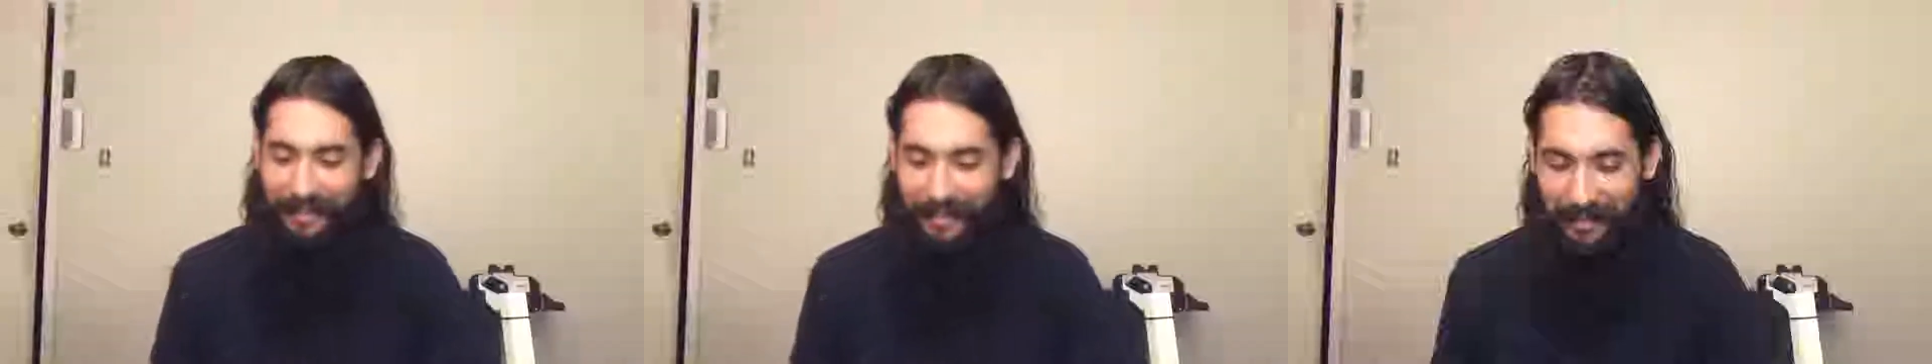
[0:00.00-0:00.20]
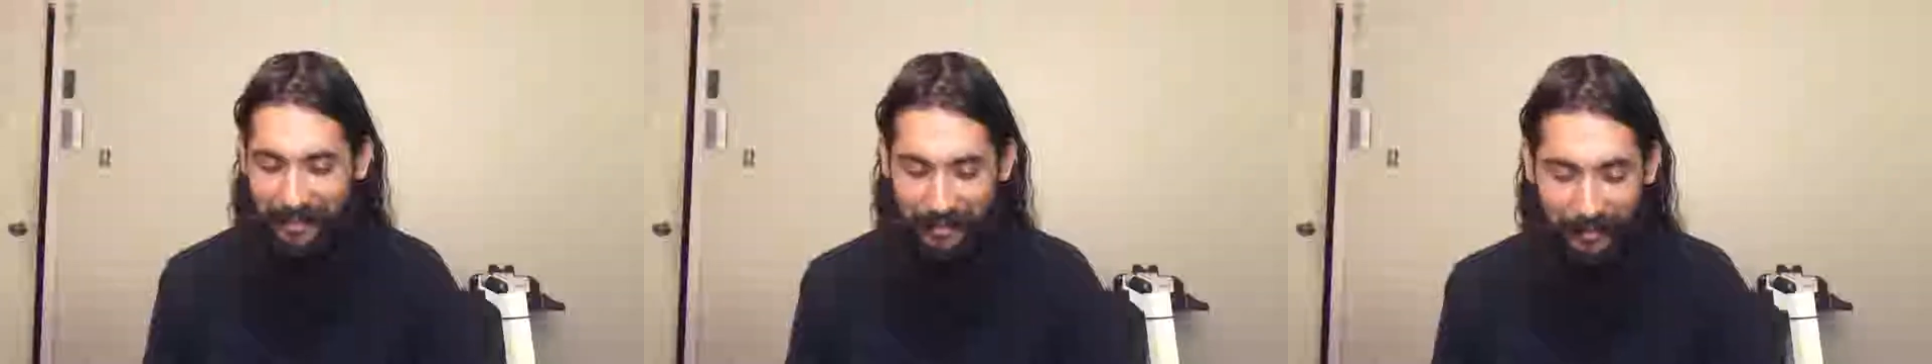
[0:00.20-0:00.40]

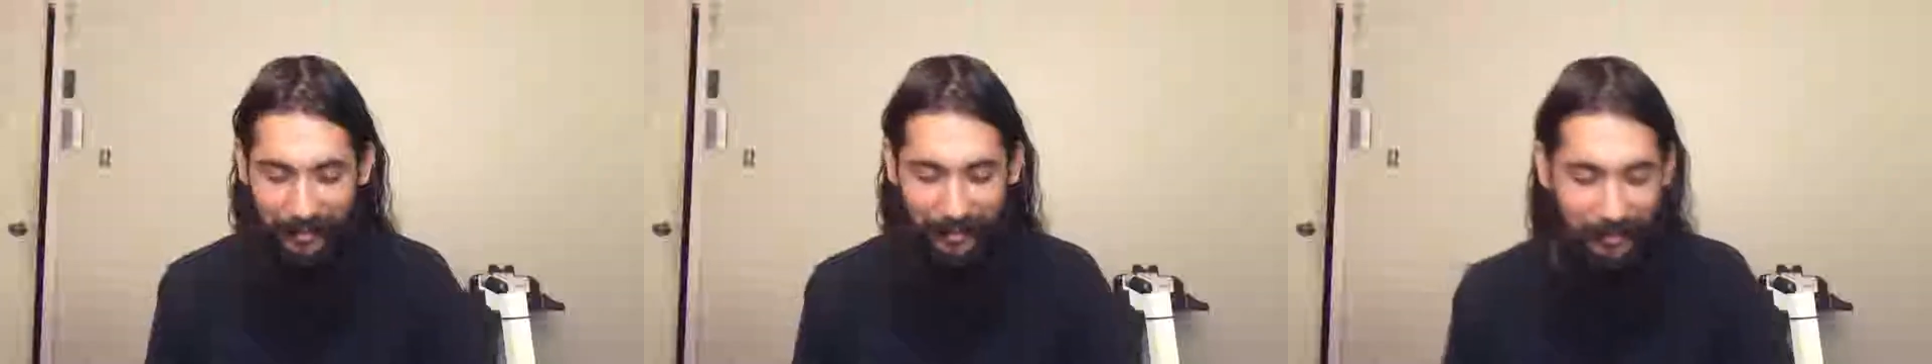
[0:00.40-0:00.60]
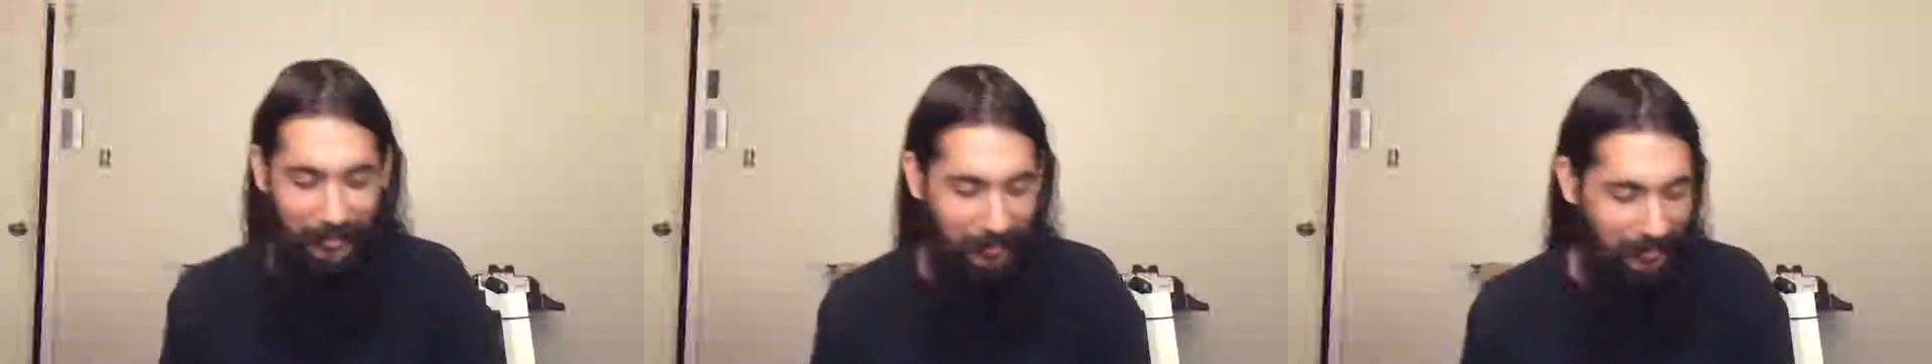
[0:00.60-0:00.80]

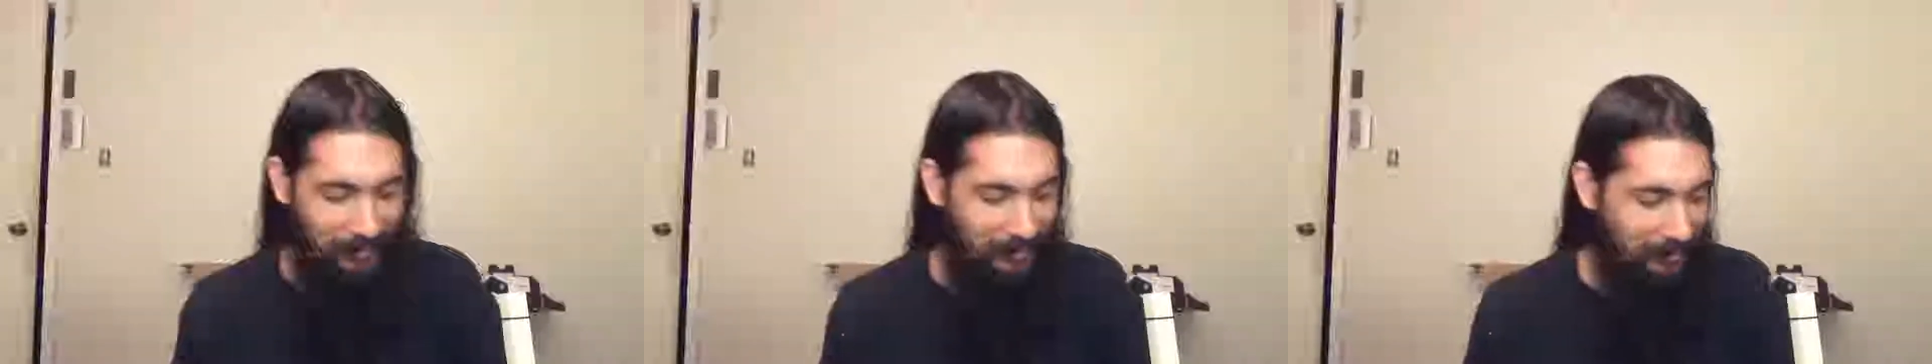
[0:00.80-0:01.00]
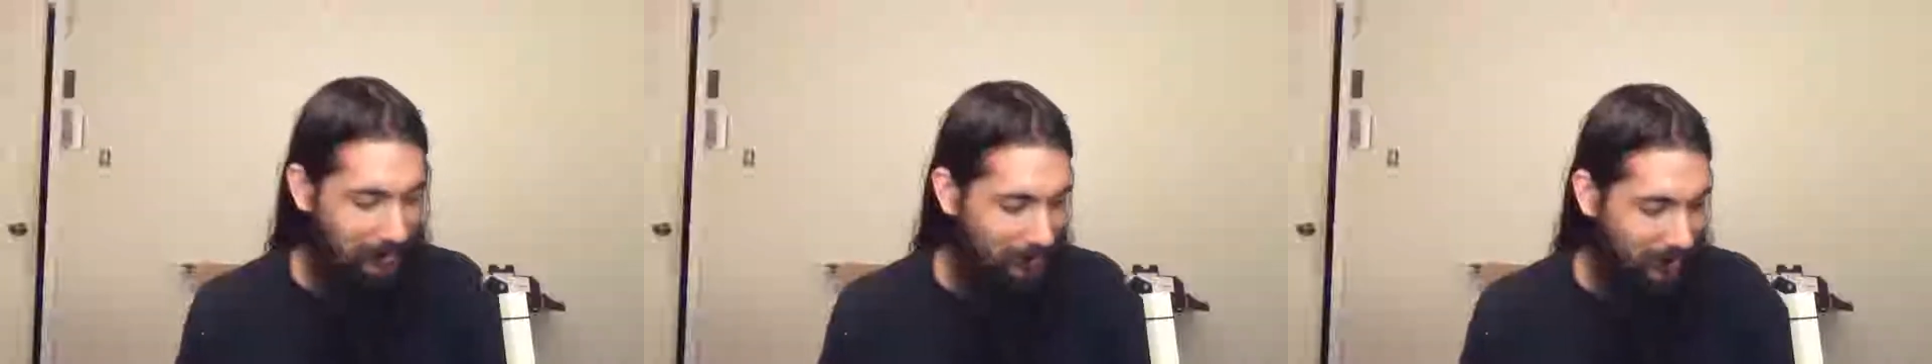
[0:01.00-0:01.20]
interlude
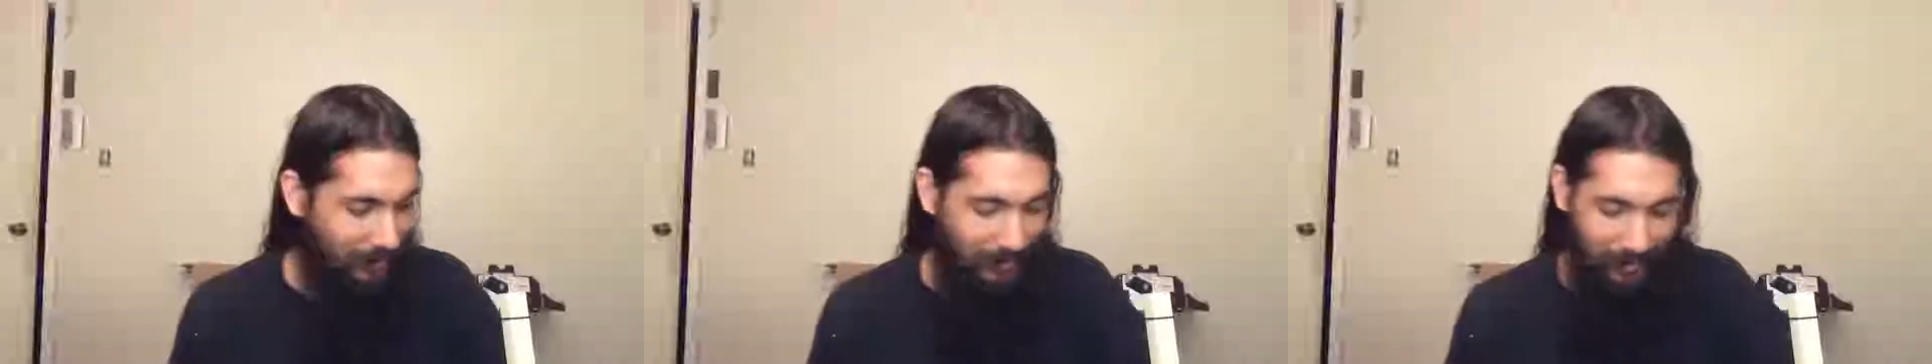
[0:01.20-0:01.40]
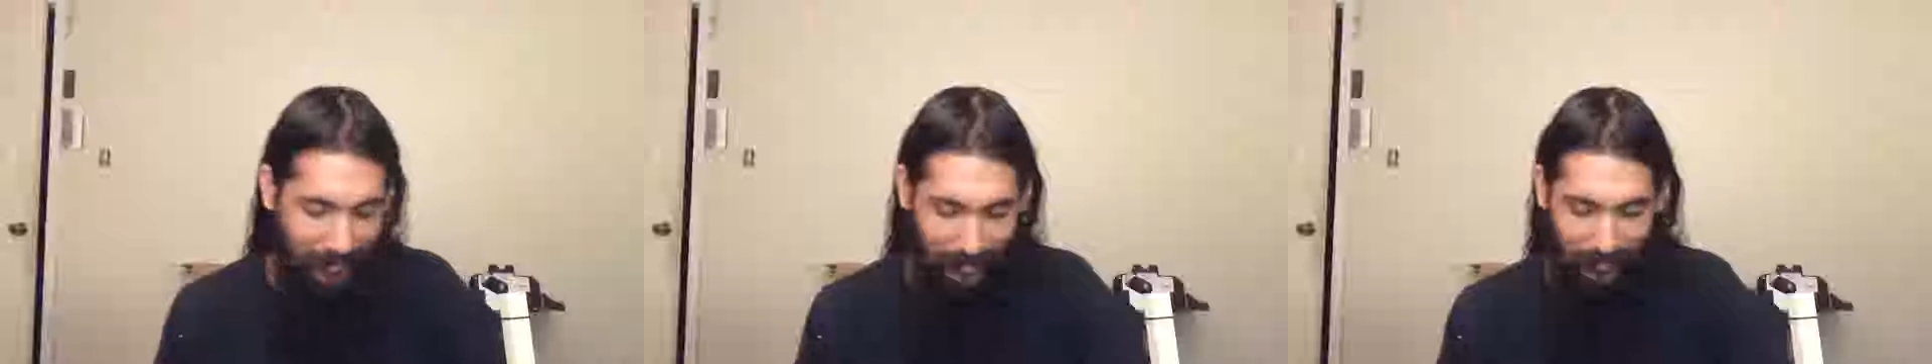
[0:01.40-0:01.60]

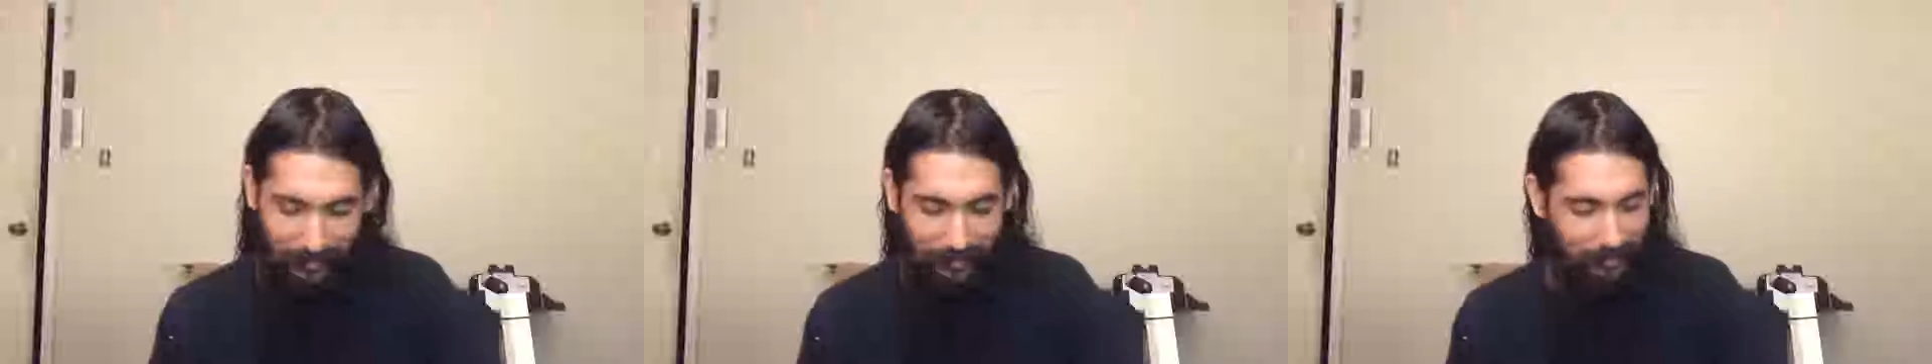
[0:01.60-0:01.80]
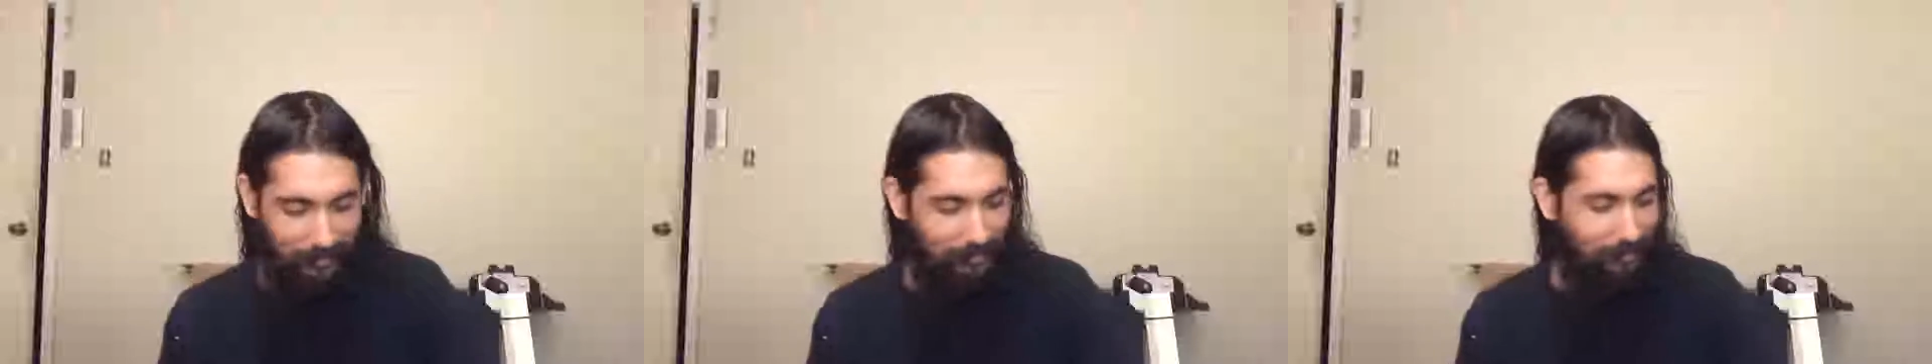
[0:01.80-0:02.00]
slash
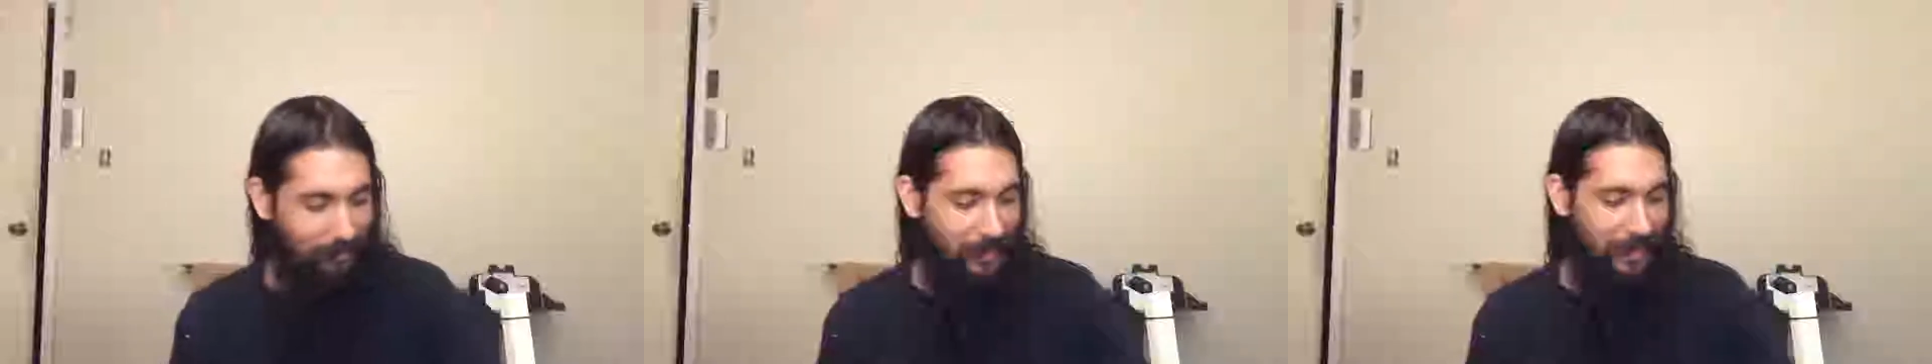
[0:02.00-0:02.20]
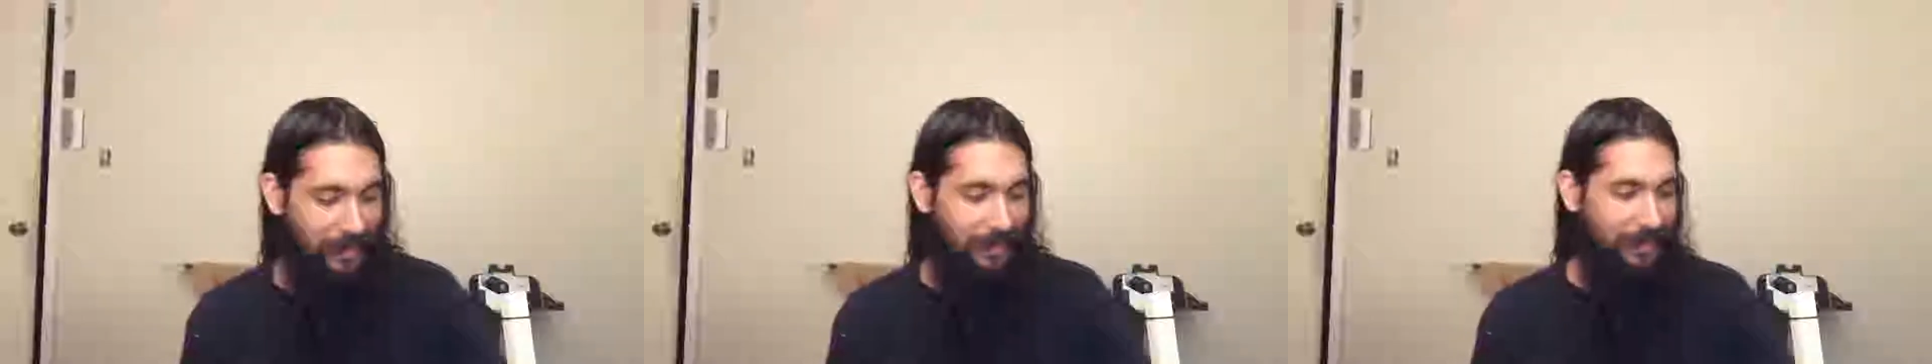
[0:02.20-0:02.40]

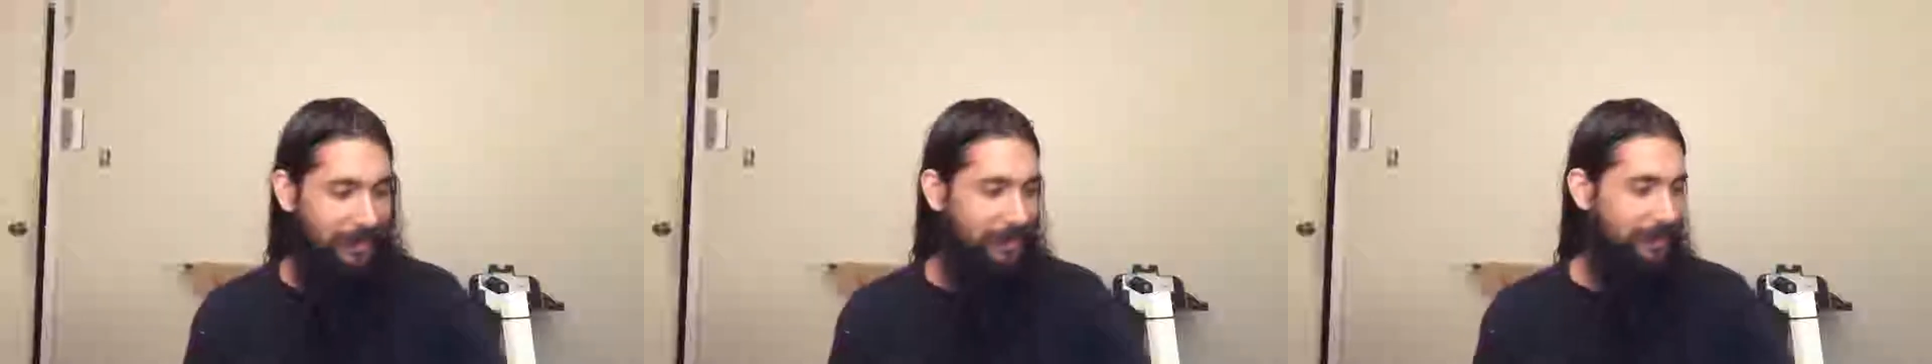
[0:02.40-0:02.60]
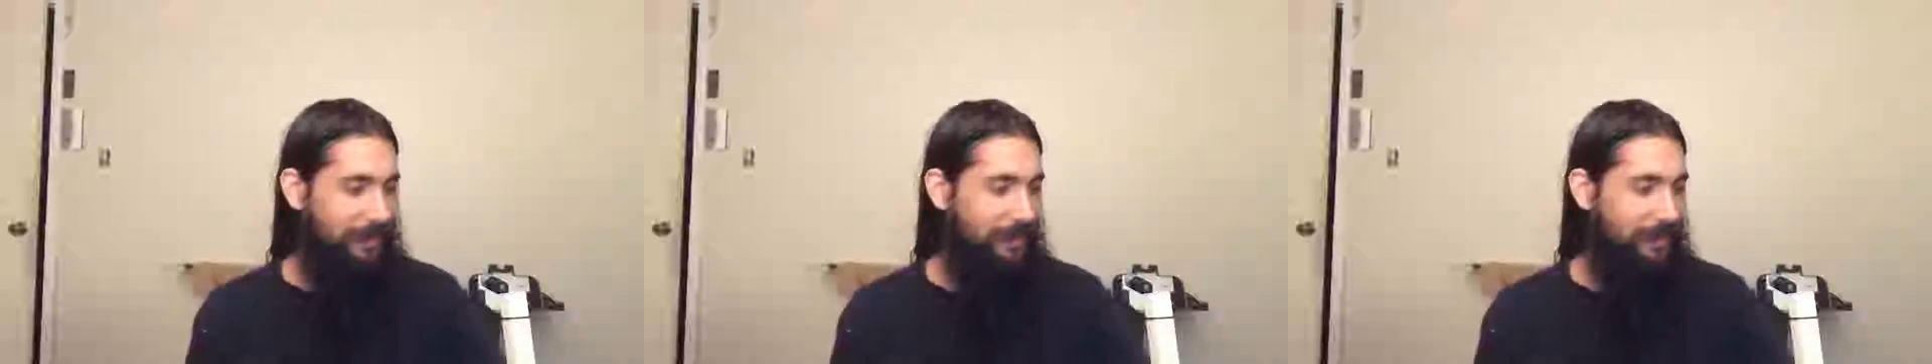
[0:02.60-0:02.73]
beginning